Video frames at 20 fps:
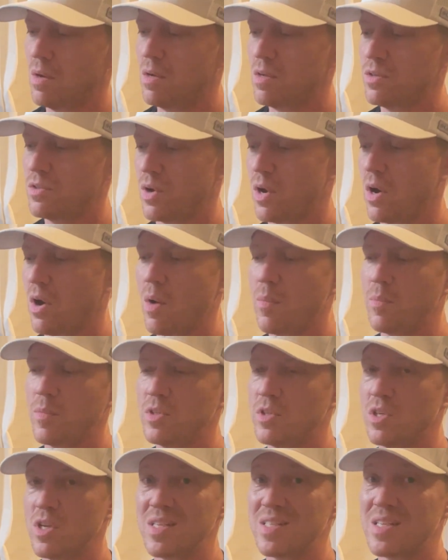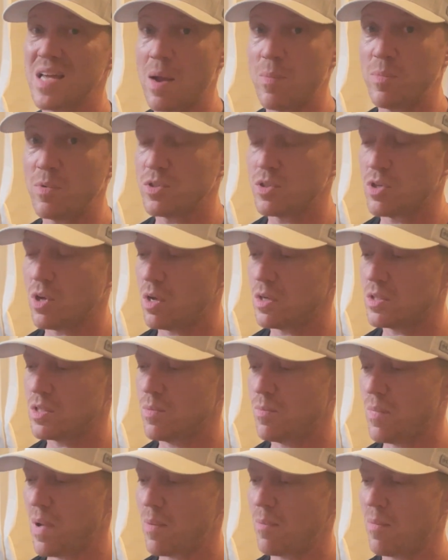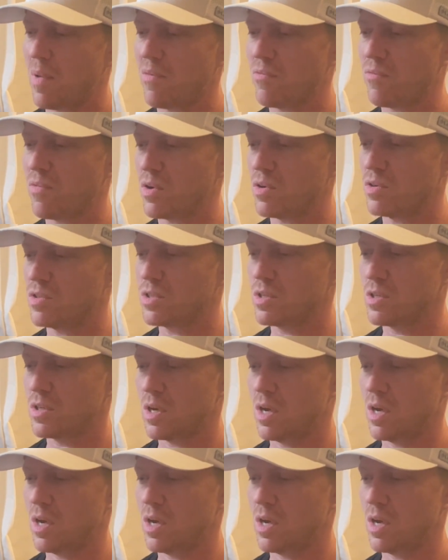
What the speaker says: So here I'm using a table saw to make my first